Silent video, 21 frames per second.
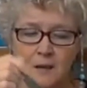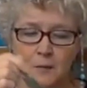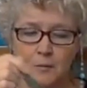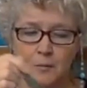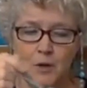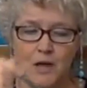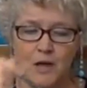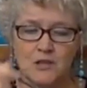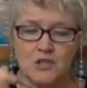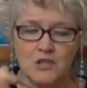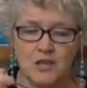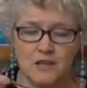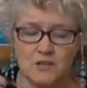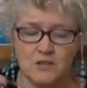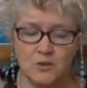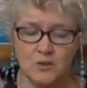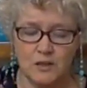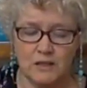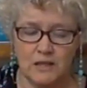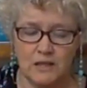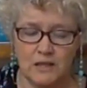project,
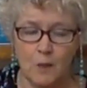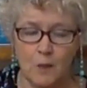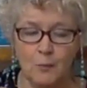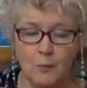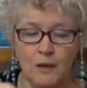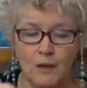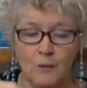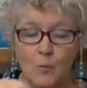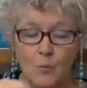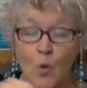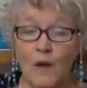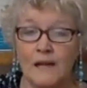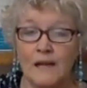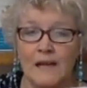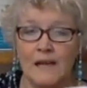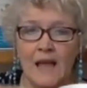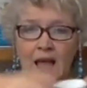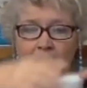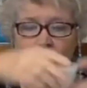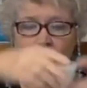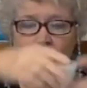so I think I'll put
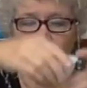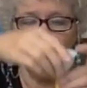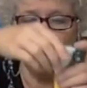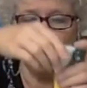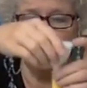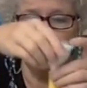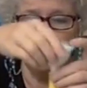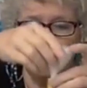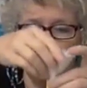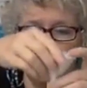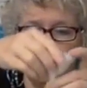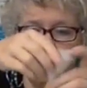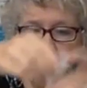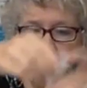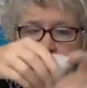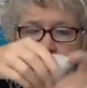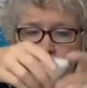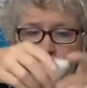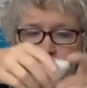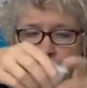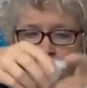1.5. All
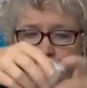right?